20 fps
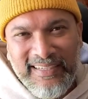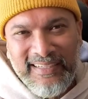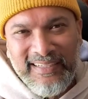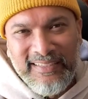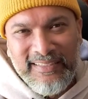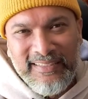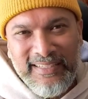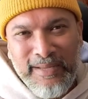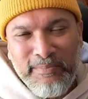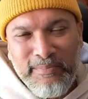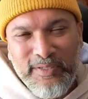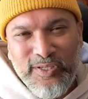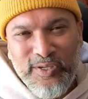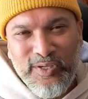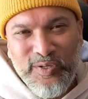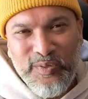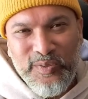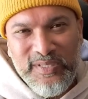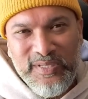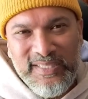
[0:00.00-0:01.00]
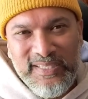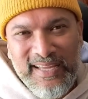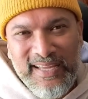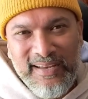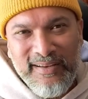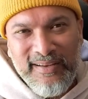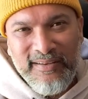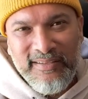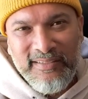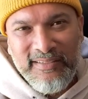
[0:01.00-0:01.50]
Step two is
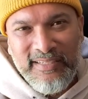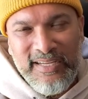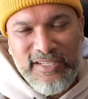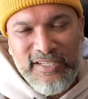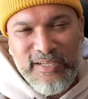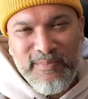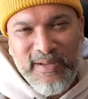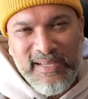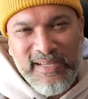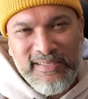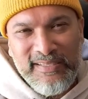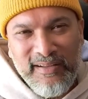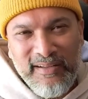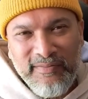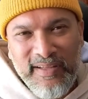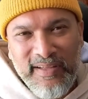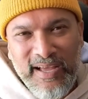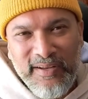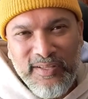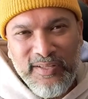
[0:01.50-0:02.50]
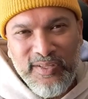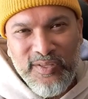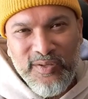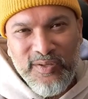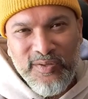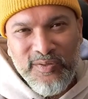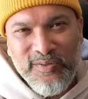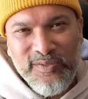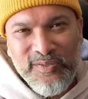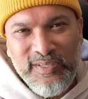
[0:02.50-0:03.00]
then teaching myself how to
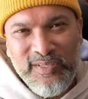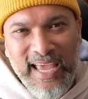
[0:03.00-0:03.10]
use